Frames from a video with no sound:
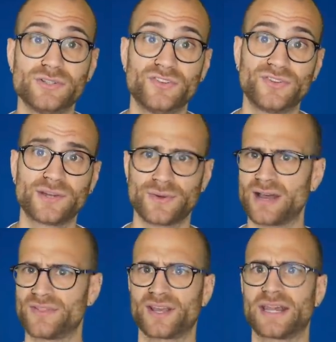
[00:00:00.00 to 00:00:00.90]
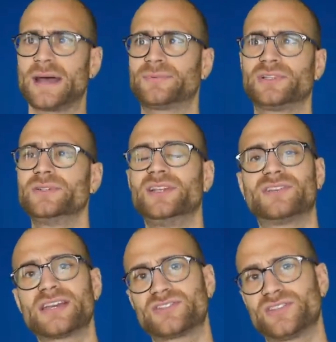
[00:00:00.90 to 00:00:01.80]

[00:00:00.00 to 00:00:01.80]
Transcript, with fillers: you'd think, well, they're going to absolutely take